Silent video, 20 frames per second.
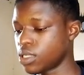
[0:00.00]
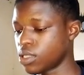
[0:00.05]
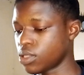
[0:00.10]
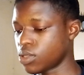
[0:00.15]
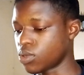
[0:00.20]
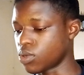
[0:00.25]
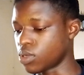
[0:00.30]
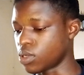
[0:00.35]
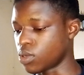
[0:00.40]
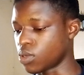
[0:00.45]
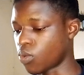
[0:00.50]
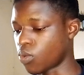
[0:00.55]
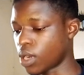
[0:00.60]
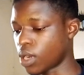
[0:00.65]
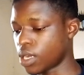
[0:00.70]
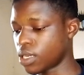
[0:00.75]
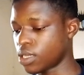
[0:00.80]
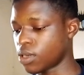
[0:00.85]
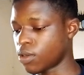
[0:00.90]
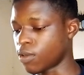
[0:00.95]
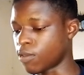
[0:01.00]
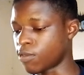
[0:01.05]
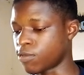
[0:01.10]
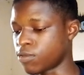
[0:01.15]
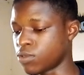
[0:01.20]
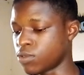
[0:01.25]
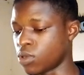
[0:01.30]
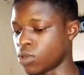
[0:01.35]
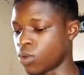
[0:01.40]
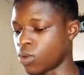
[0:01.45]
to the one
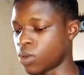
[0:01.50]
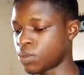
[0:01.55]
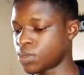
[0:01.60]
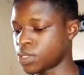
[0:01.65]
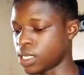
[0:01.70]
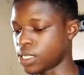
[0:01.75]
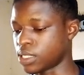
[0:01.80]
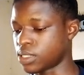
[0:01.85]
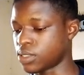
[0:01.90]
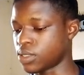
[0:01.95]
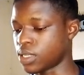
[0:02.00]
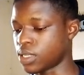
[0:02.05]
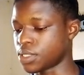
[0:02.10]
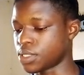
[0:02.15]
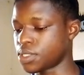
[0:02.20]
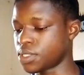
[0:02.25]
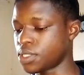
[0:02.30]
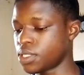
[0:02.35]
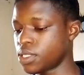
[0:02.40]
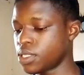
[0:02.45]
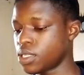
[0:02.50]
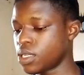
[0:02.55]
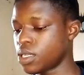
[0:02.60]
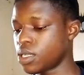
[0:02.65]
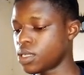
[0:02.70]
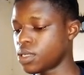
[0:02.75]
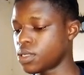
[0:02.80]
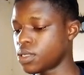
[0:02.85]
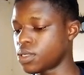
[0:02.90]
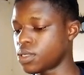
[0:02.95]
of your website. You can see
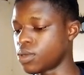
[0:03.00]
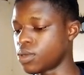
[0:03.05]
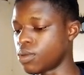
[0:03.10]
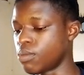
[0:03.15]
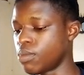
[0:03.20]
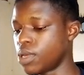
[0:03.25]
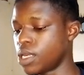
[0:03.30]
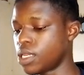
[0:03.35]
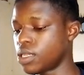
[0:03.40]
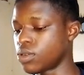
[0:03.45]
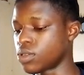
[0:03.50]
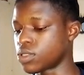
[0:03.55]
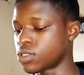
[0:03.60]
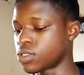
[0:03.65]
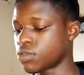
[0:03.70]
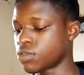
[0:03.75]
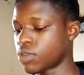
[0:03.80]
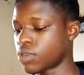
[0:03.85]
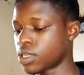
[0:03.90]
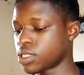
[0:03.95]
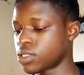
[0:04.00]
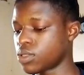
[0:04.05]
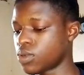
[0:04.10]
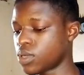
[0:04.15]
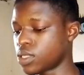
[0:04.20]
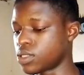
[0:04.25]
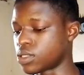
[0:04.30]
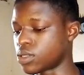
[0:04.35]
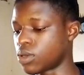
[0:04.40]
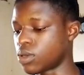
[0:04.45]

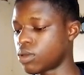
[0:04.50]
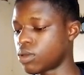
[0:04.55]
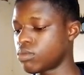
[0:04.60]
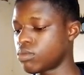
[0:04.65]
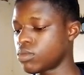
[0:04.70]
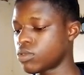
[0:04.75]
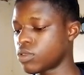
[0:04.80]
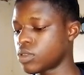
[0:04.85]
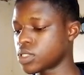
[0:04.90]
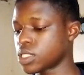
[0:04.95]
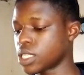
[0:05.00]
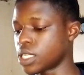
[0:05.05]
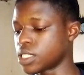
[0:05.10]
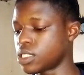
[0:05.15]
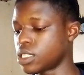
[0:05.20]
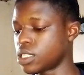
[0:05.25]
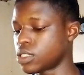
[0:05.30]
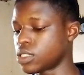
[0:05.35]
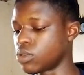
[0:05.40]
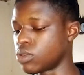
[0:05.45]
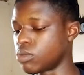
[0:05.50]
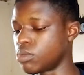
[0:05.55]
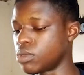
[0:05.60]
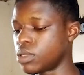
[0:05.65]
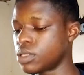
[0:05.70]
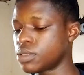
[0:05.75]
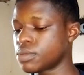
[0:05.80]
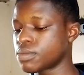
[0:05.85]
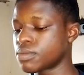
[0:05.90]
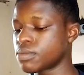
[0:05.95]
domain.fastnow.com/check
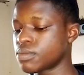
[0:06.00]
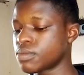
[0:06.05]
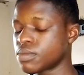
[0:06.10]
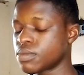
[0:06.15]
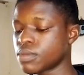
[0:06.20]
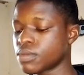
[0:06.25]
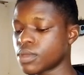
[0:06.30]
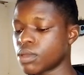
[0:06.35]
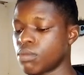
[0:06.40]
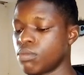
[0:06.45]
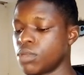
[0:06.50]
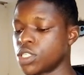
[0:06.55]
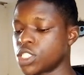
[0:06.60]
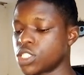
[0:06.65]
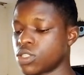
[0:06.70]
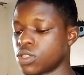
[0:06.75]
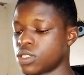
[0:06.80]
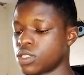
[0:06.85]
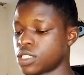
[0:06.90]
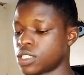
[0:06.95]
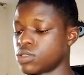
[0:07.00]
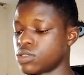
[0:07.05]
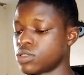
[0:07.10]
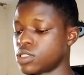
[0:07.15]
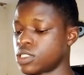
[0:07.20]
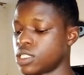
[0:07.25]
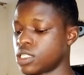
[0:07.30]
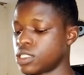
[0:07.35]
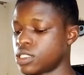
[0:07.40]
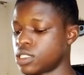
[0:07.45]
domain, make sure that you
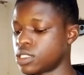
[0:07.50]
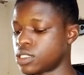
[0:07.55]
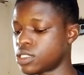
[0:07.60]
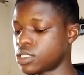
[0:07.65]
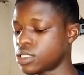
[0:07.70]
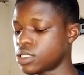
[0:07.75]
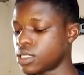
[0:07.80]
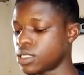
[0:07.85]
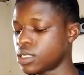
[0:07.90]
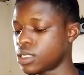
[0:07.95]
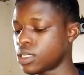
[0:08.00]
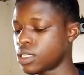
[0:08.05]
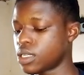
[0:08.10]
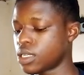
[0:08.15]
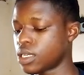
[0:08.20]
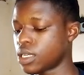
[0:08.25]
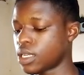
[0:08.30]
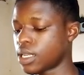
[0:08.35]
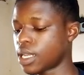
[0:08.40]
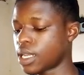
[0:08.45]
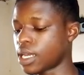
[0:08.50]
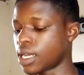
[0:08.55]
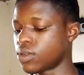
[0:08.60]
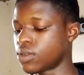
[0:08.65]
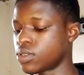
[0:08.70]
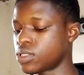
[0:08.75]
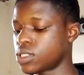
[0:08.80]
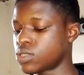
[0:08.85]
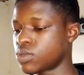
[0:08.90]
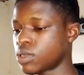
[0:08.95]
change it. Like
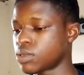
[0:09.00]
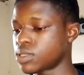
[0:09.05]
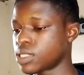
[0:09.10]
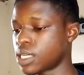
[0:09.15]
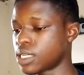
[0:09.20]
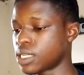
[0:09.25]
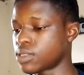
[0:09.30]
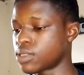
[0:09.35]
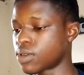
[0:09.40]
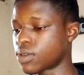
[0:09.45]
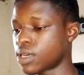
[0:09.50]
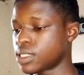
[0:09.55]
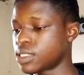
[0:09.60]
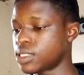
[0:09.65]
on this website right